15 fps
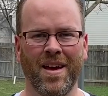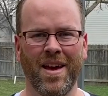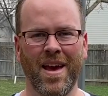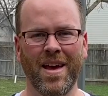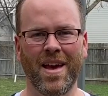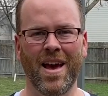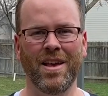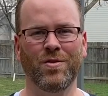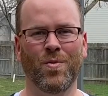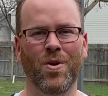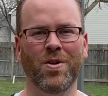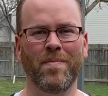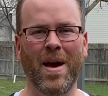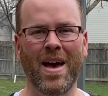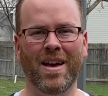Hey guys,
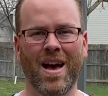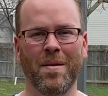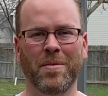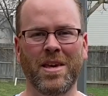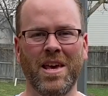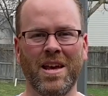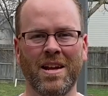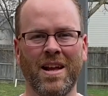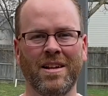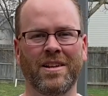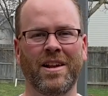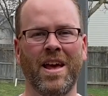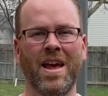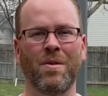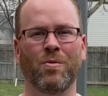welcome back. I'm Keegan and
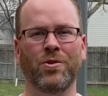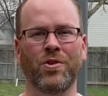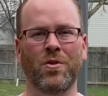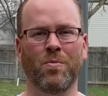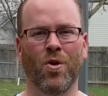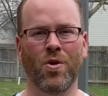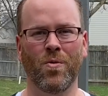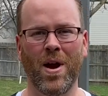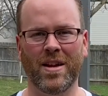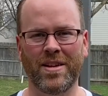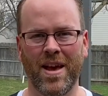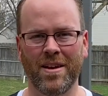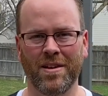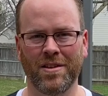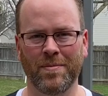today we're doing more Rec
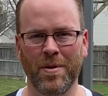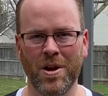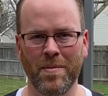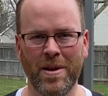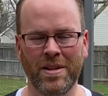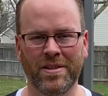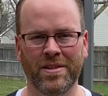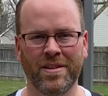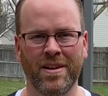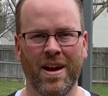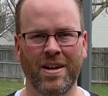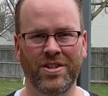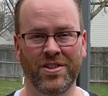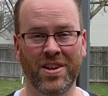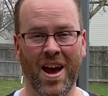Tec experiments.
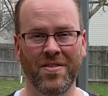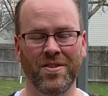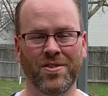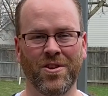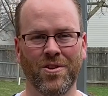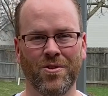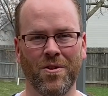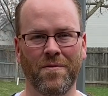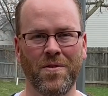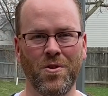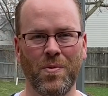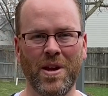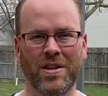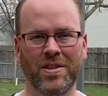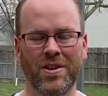I just got this cooker a few
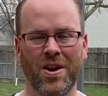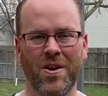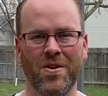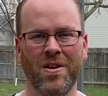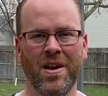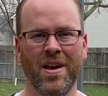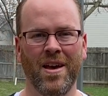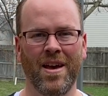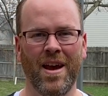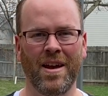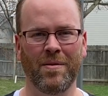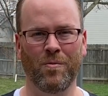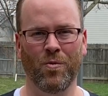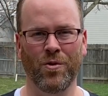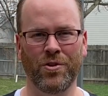weeks ago
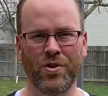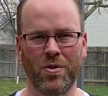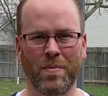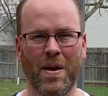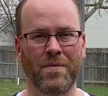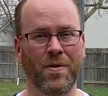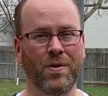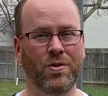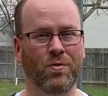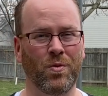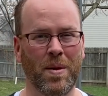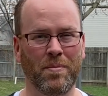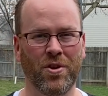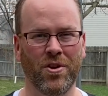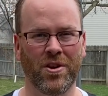and we're doing my first
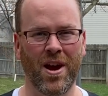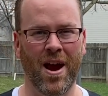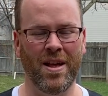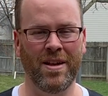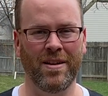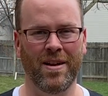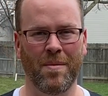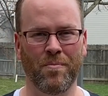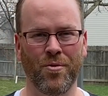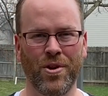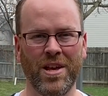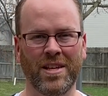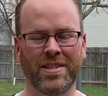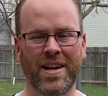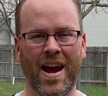rib cook on it. I'm
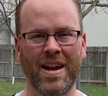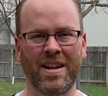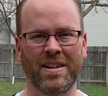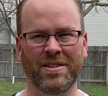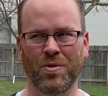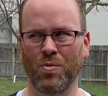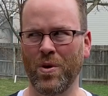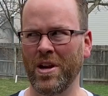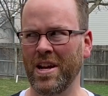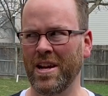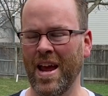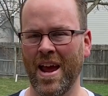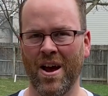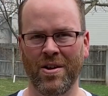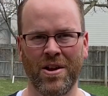pretty excited. It's a windy
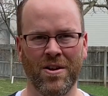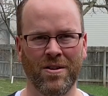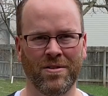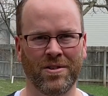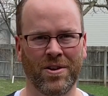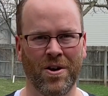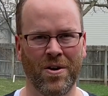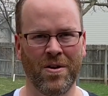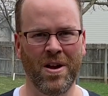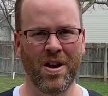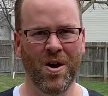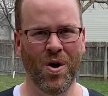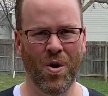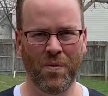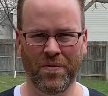day out here, so
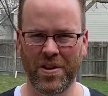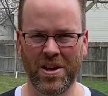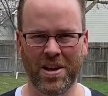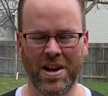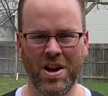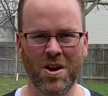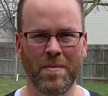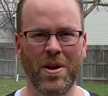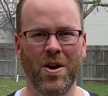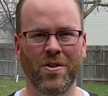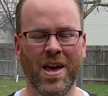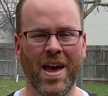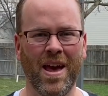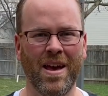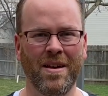hopefully you can hear me
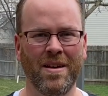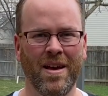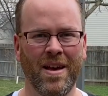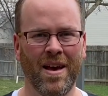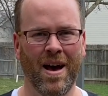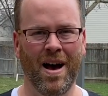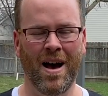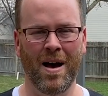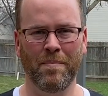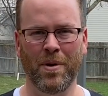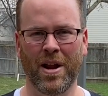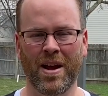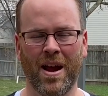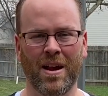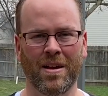okay. But
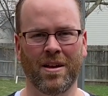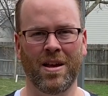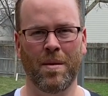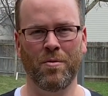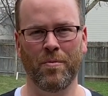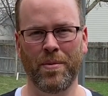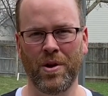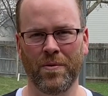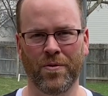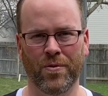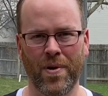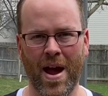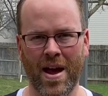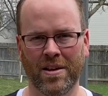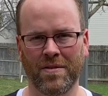I got a couple beautiful
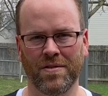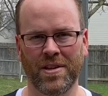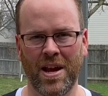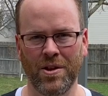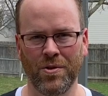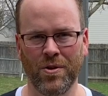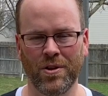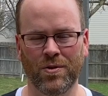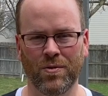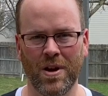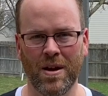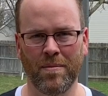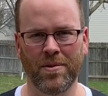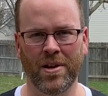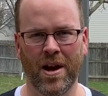racks of St. Louis
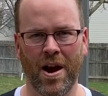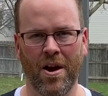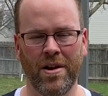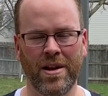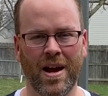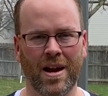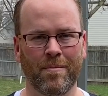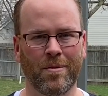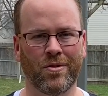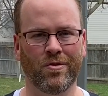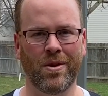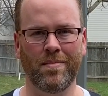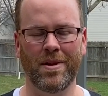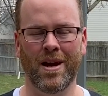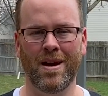ribs. I already got them
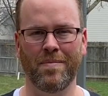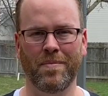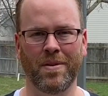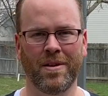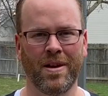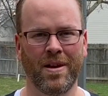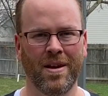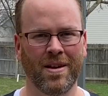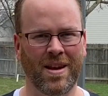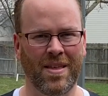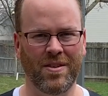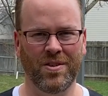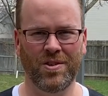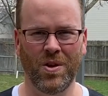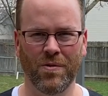trimmed up, got
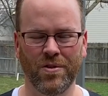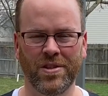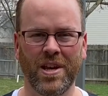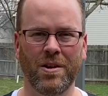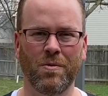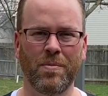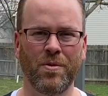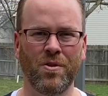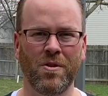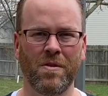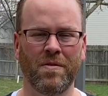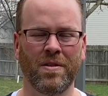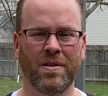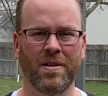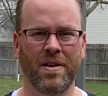the silver skin
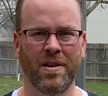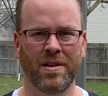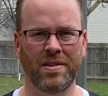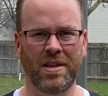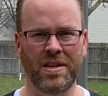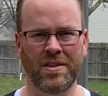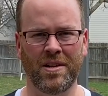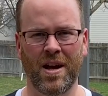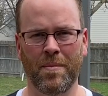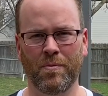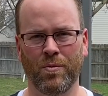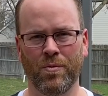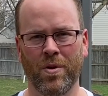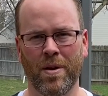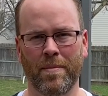removed, seasoned up
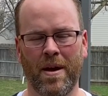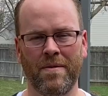with one of my